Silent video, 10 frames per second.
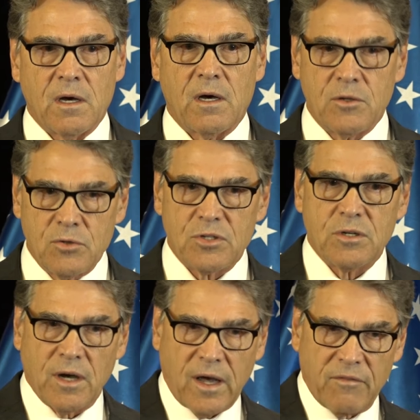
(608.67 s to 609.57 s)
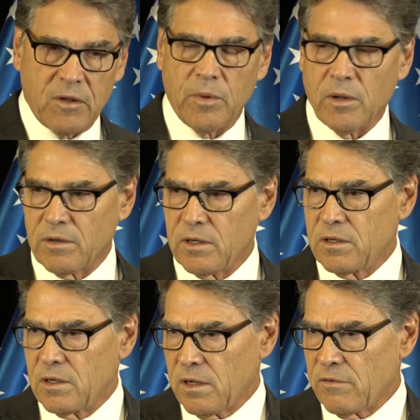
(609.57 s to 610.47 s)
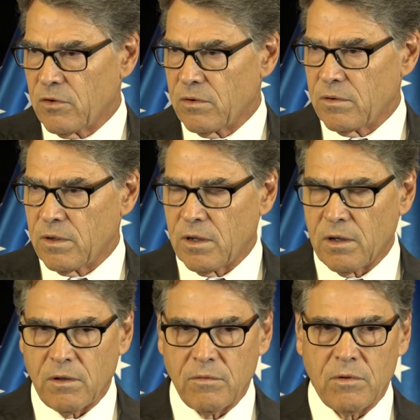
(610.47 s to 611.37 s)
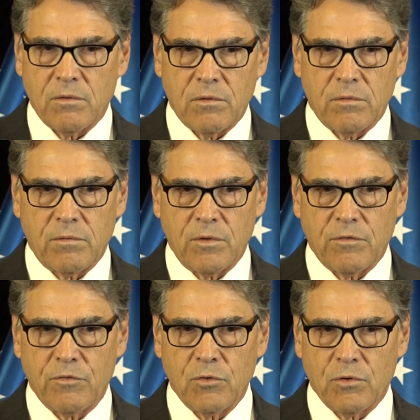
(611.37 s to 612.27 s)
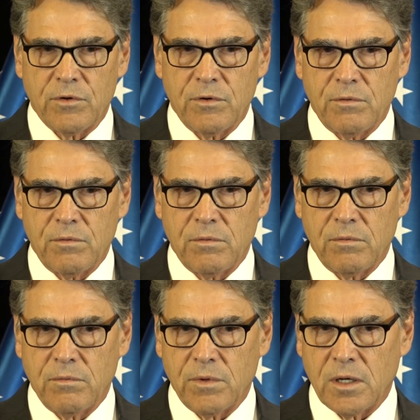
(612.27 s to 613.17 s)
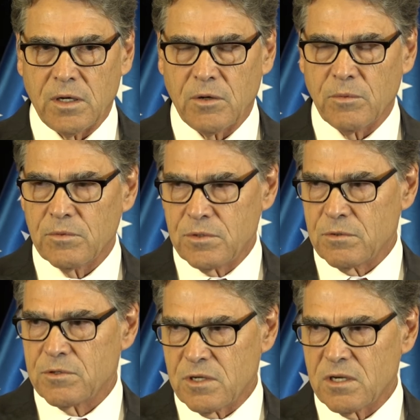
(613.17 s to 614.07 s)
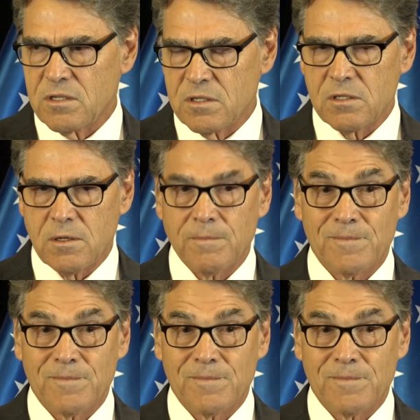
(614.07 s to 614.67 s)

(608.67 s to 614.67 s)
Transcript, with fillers: uh, you still have the ability to deliver uh, your your fuel to uh, your your citizens.